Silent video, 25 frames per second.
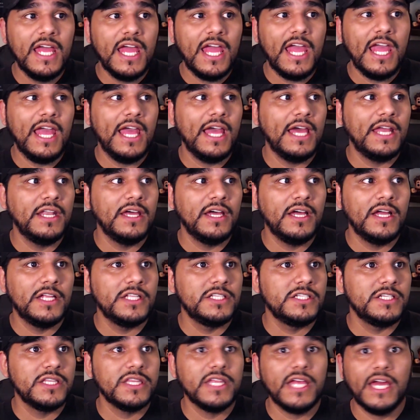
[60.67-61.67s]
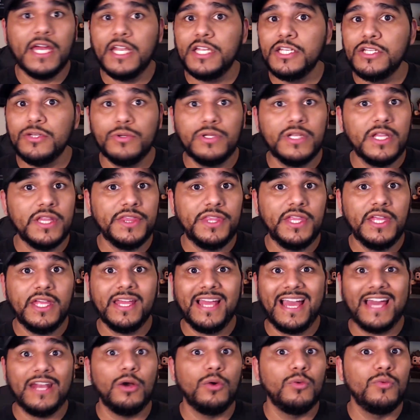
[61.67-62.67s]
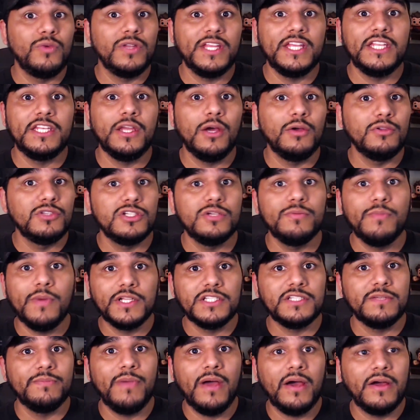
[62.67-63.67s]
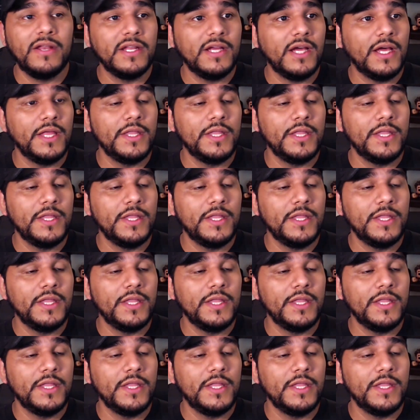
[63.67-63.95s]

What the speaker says: and just kind of doing his thing. I don't really know too much about it